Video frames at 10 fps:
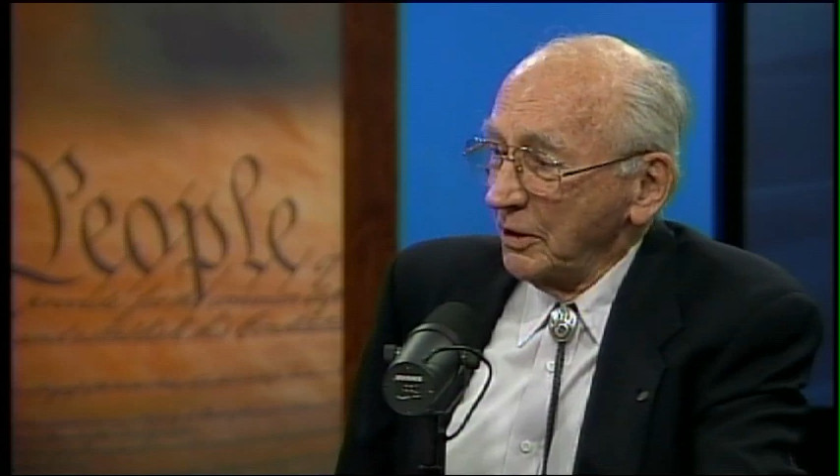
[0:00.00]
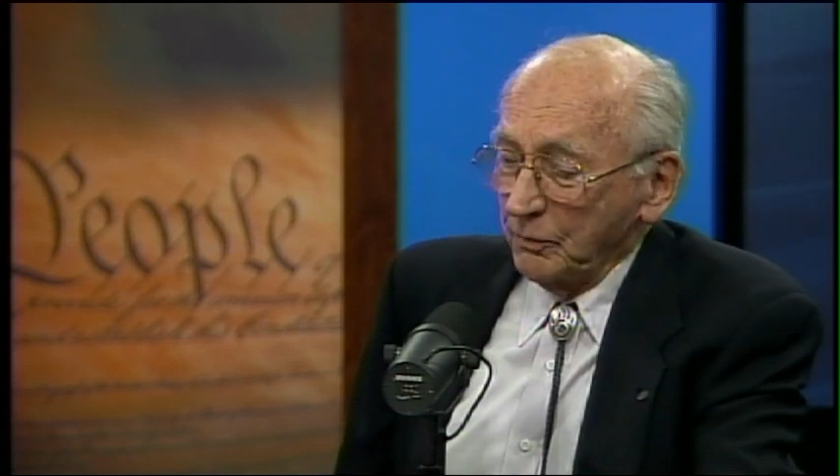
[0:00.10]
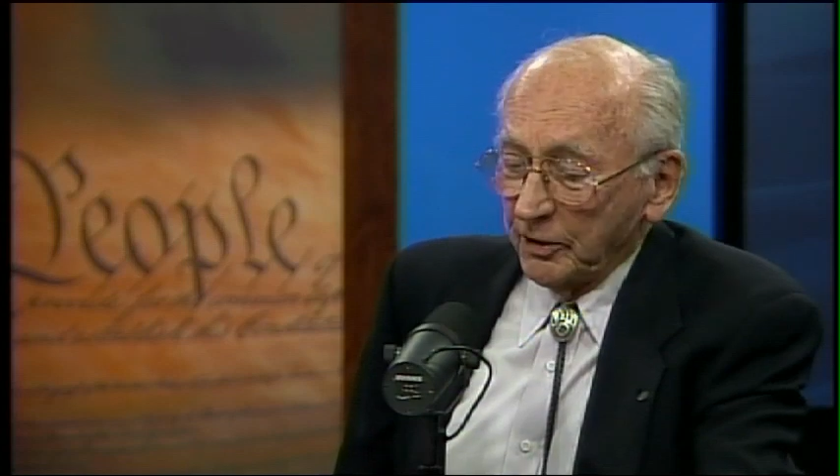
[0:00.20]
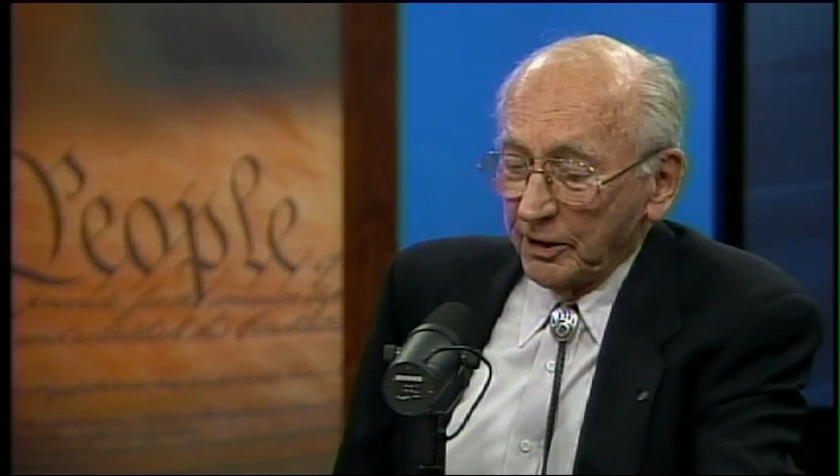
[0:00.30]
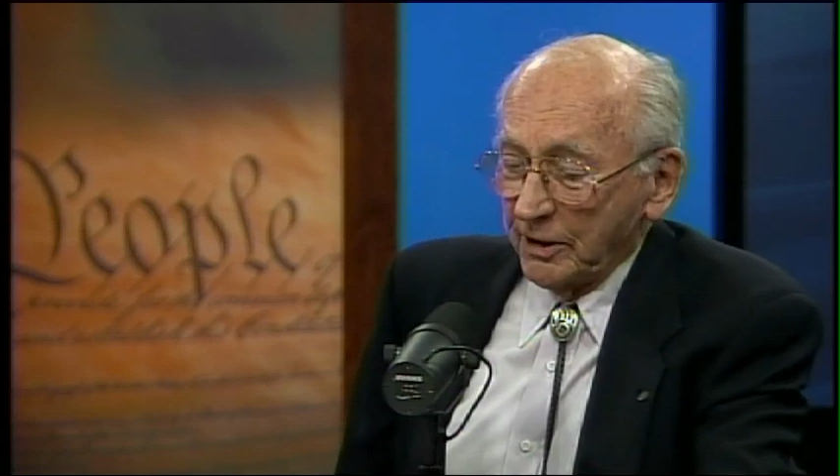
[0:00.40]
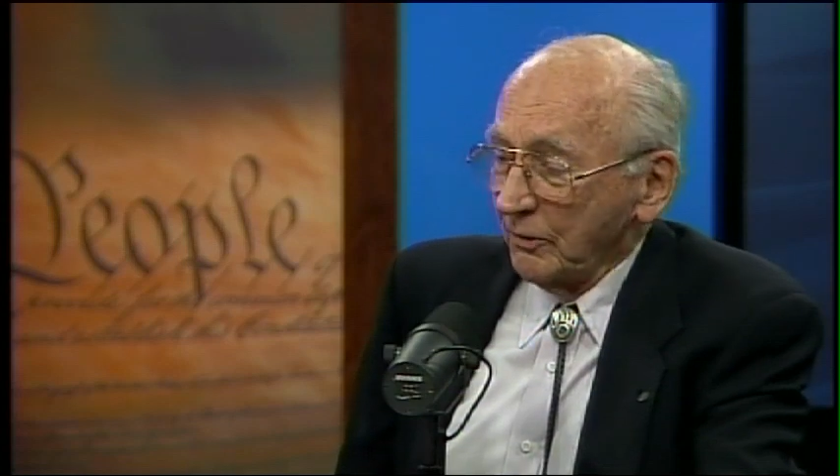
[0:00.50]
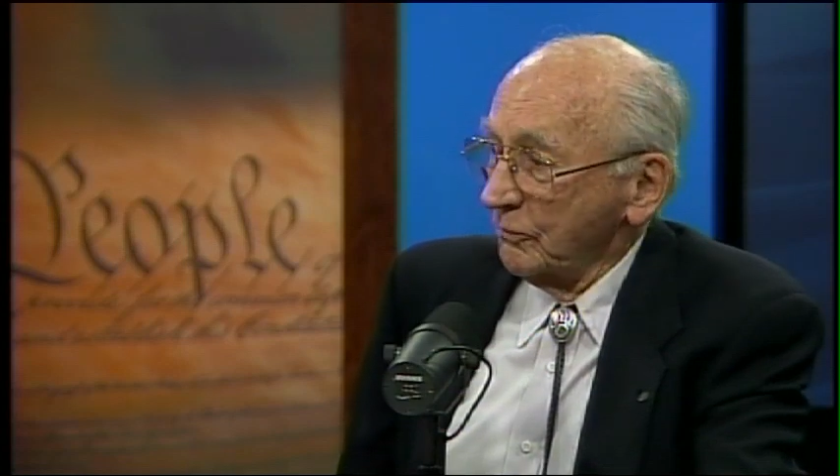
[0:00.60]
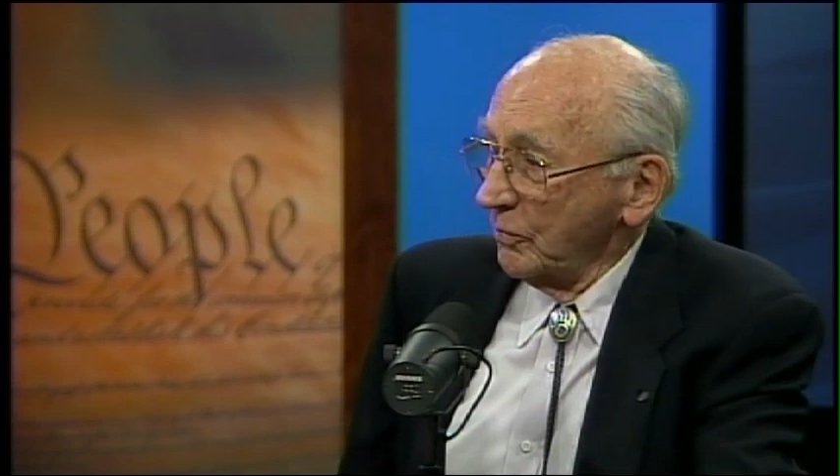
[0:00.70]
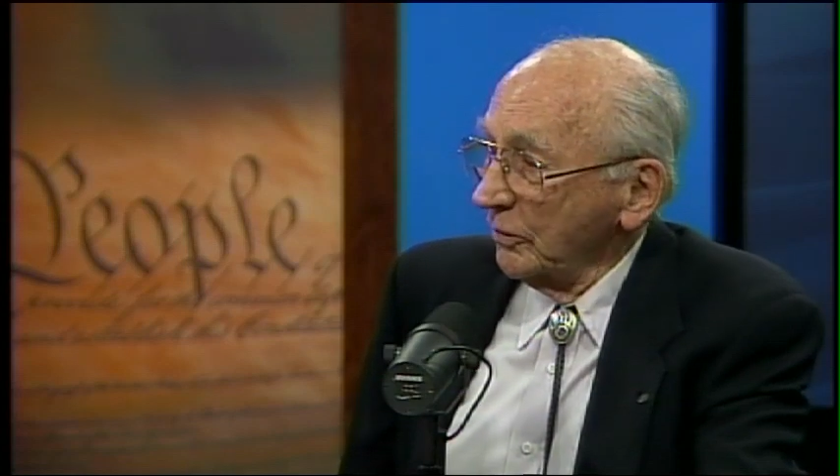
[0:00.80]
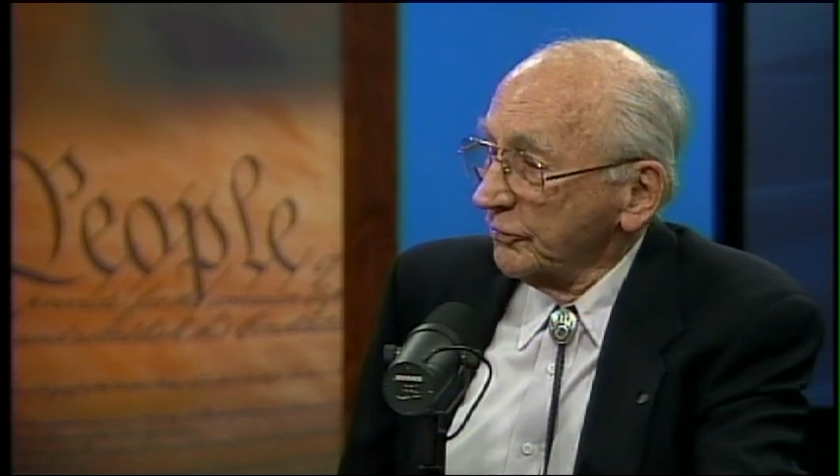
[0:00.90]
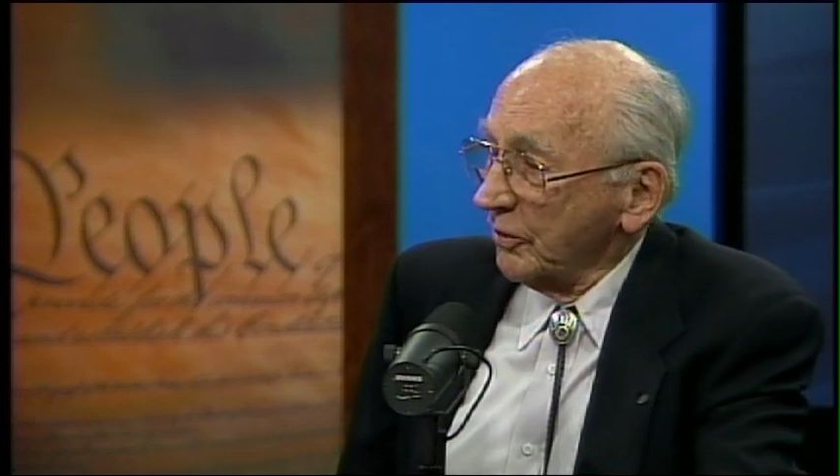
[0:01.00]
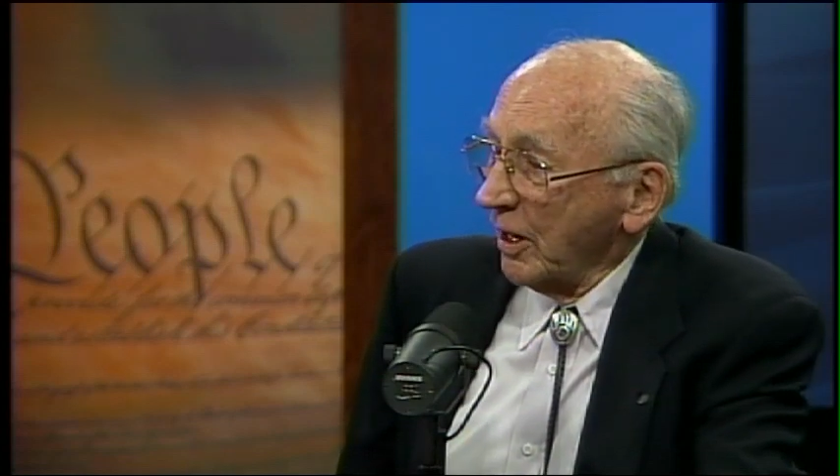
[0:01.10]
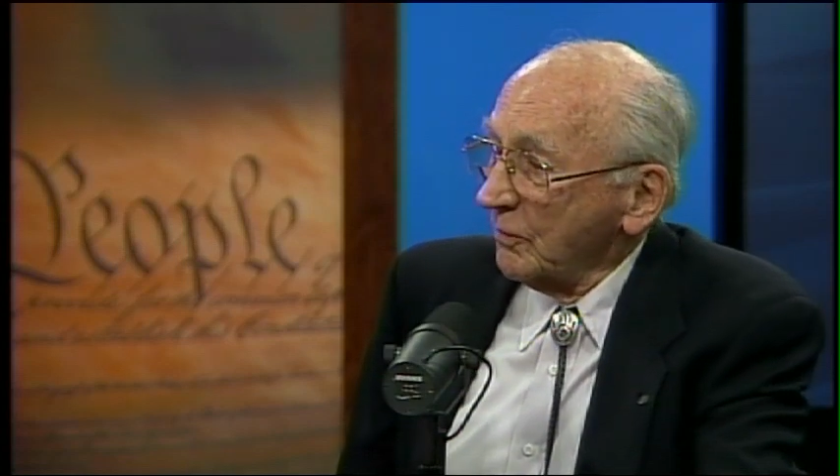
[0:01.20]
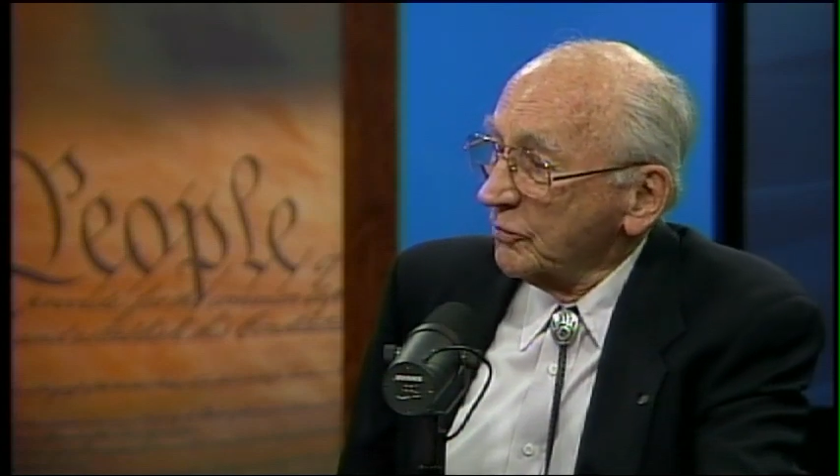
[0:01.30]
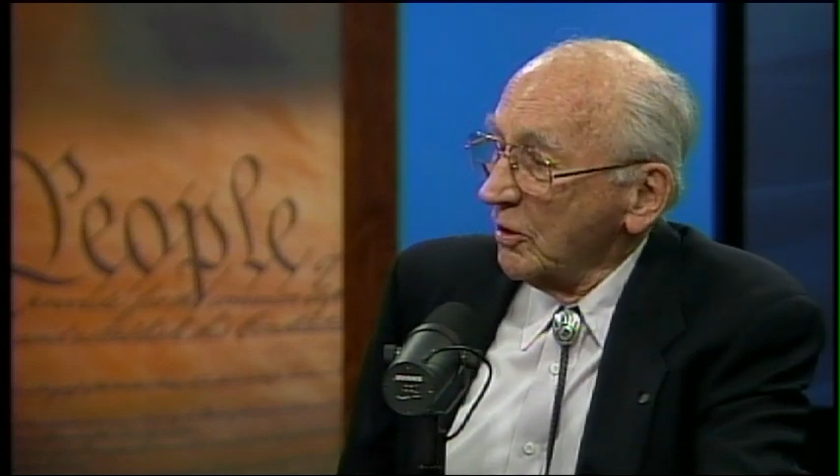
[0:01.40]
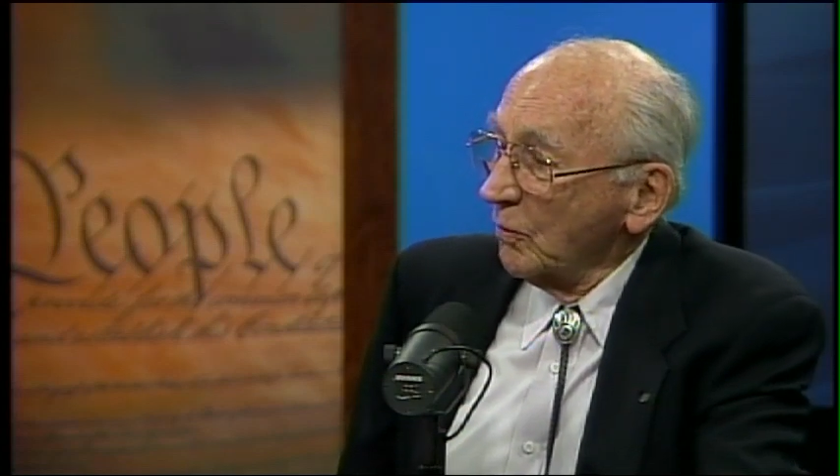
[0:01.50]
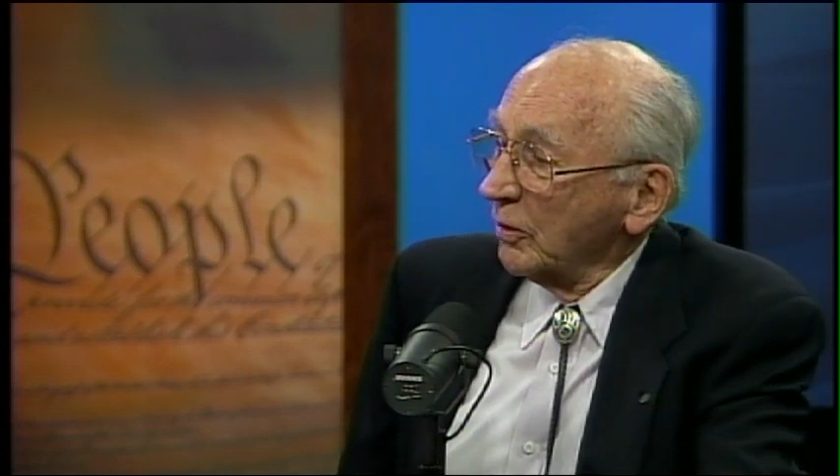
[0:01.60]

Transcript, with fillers: people that have real jobs,